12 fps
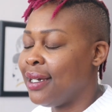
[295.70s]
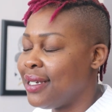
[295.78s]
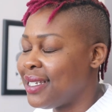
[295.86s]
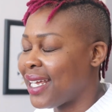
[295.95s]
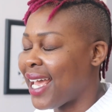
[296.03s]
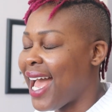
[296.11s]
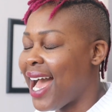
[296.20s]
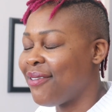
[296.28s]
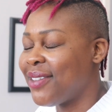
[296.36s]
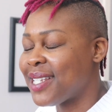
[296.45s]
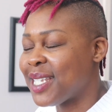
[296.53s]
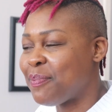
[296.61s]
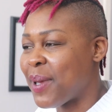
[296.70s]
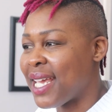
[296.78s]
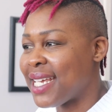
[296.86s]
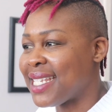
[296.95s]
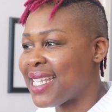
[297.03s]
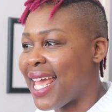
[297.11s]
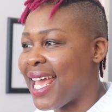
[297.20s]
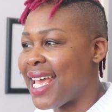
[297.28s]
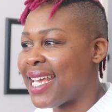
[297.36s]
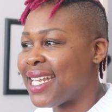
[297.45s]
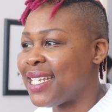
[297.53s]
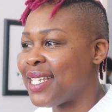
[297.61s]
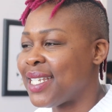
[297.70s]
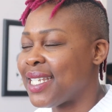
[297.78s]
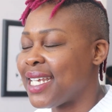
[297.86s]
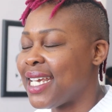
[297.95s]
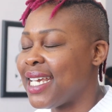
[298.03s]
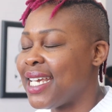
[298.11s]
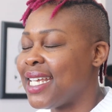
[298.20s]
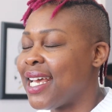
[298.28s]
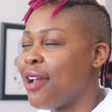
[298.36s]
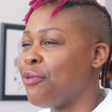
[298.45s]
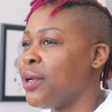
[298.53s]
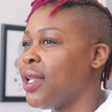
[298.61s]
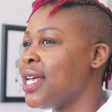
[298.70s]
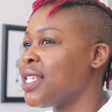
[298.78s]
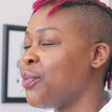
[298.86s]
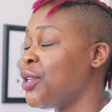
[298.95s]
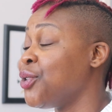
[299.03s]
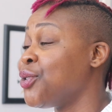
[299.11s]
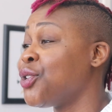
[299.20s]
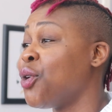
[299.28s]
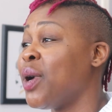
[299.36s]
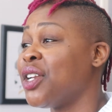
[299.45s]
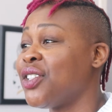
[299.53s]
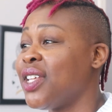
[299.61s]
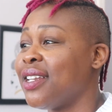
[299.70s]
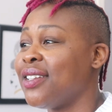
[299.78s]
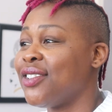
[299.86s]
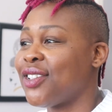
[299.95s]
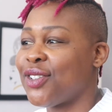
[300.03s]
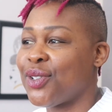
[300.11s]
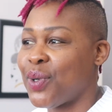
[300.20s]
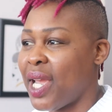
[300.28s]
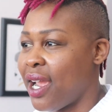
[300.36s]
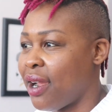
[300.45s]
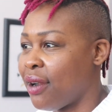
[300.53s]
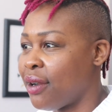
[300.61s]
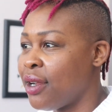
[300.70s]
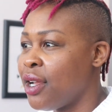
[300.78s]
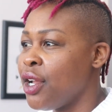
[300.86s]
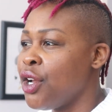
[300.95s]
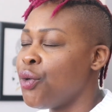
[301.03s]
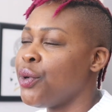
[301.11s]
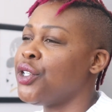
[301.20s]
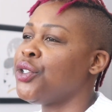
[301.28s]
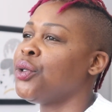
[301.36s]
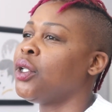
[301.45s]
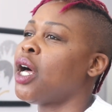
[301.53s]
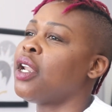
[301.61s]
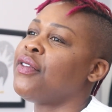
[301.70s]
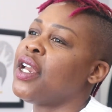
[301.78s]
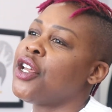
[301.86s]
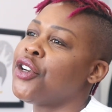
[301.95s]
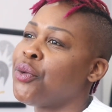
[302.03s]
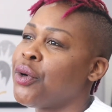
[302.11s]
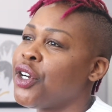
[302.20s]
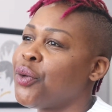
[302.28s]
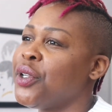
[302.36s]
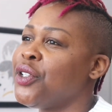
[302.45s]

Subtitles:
yes, like I have this space, and I realize that we do so much than just do hair. We do a lot of inner work. We